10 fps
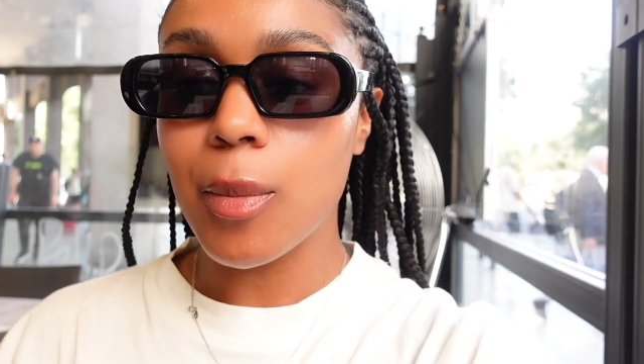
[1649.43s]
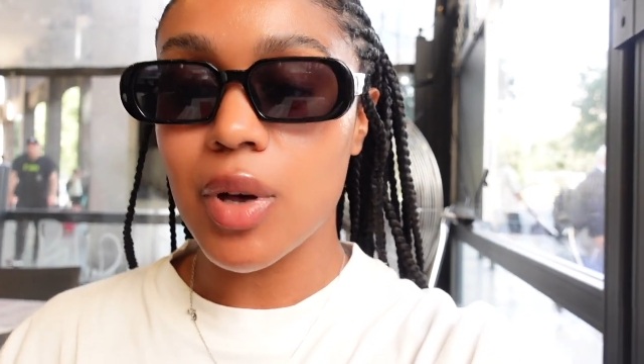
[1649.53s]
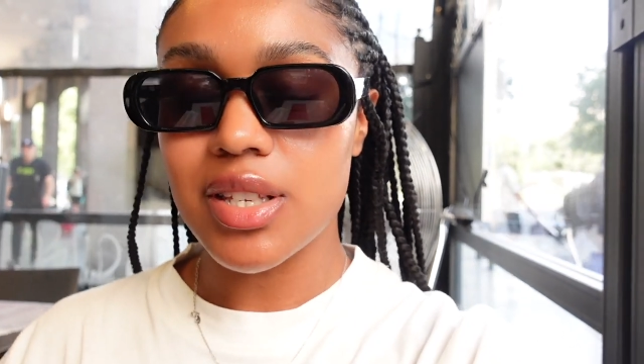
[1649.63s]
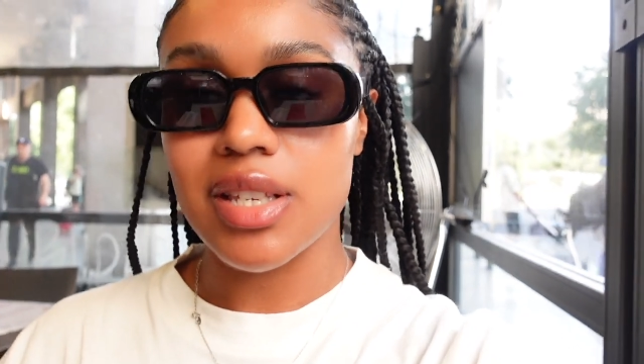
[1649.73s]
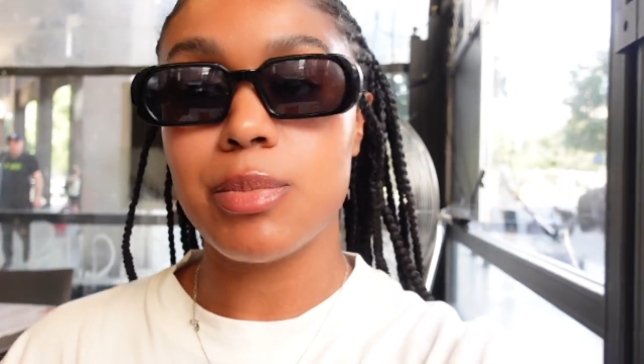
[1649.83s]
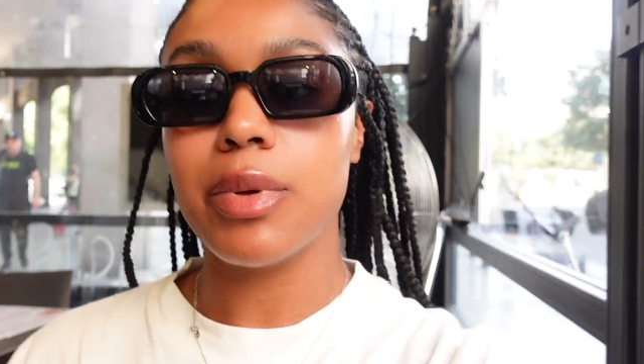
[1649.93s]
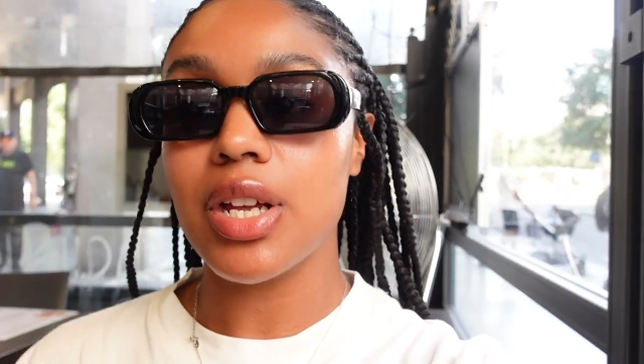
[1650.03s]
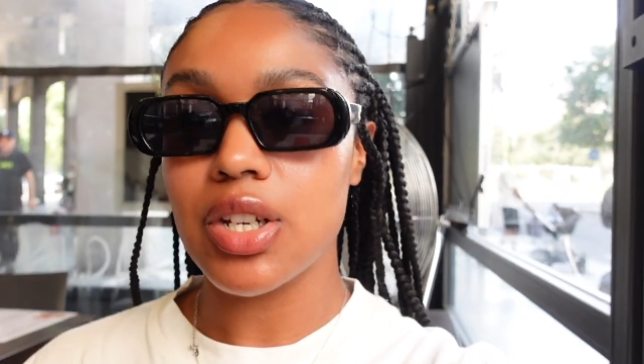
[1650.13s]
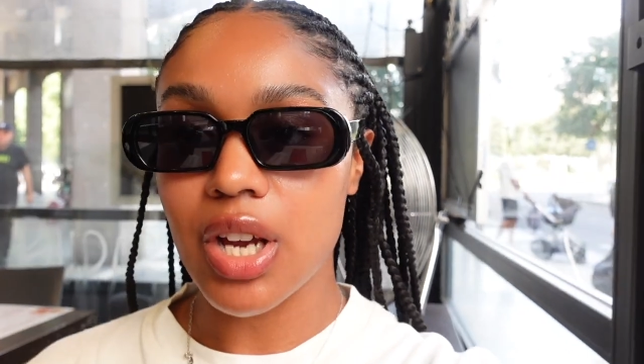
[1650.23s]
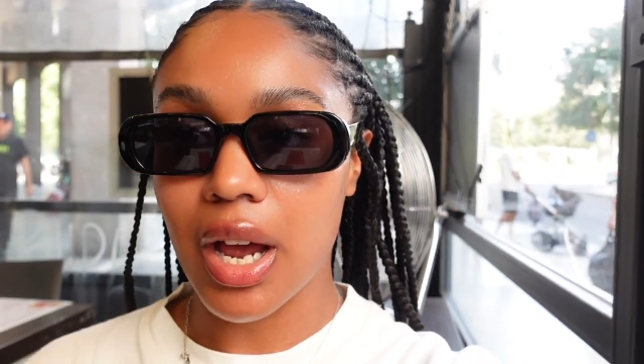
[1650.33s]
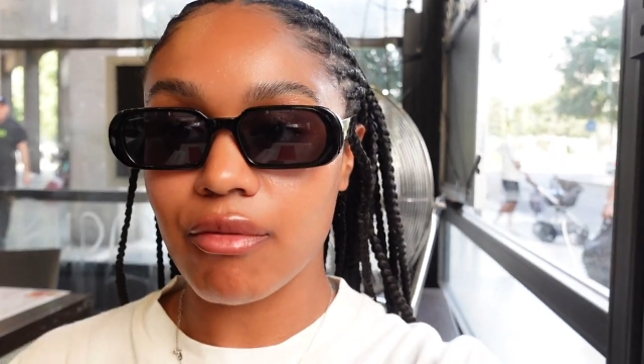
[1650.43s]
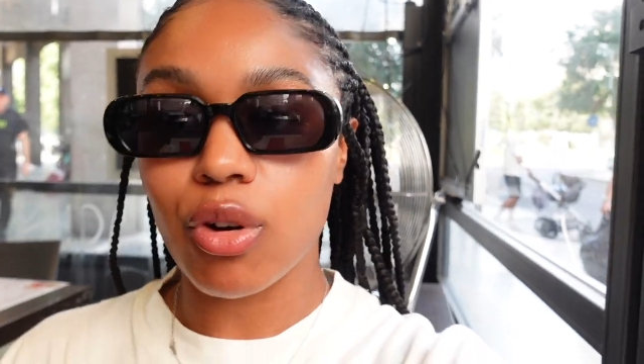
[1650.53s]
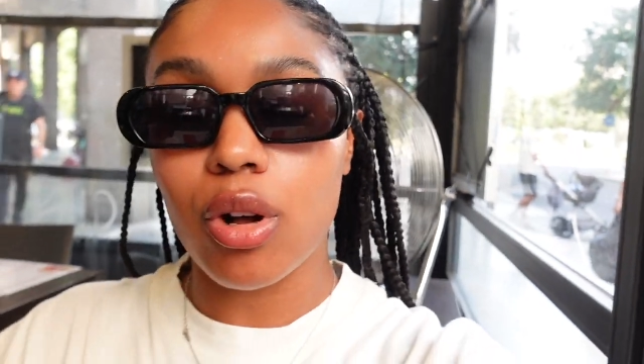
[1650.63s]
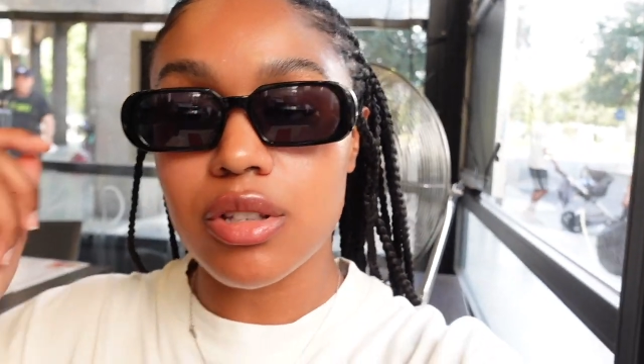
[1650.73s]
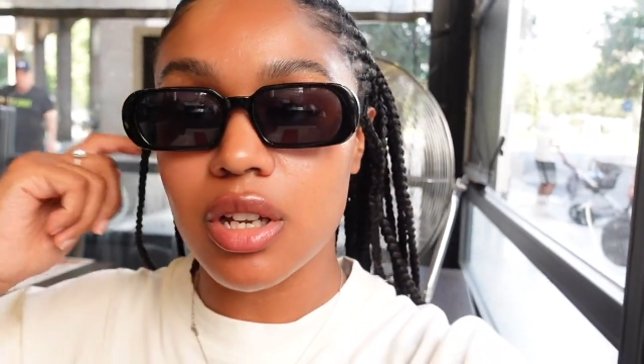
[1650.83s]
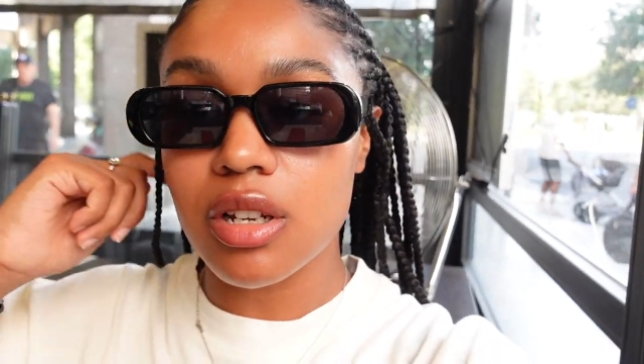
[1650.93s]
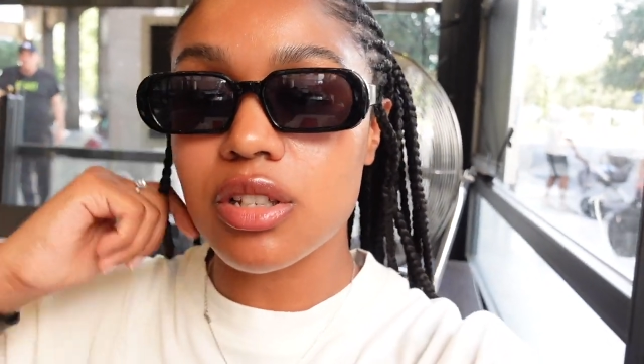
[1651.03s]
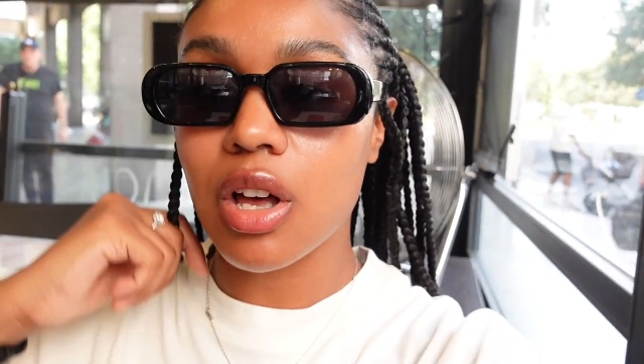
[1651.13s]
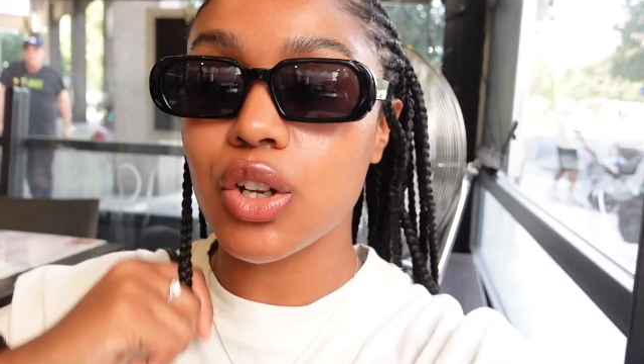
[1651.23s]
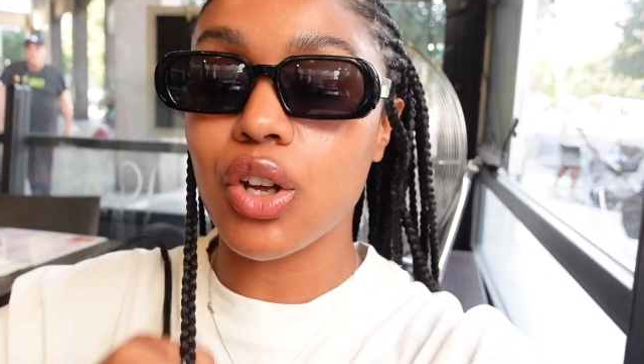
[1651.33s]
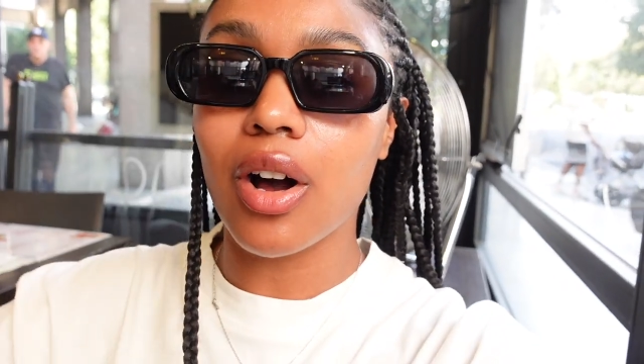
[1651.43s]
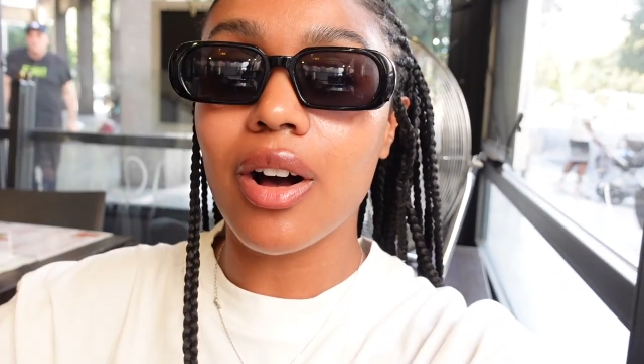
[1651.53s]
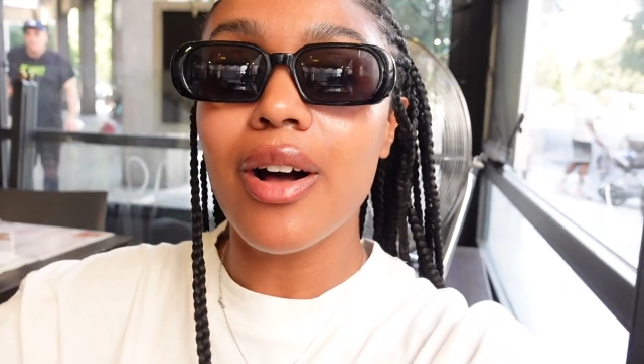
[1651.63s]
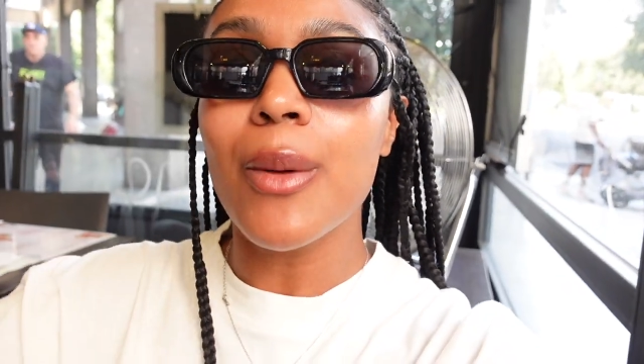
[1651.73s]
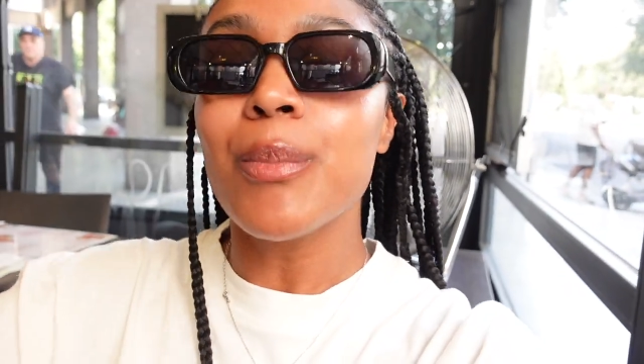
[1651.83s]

But it's a spinach and ricotta lasagna,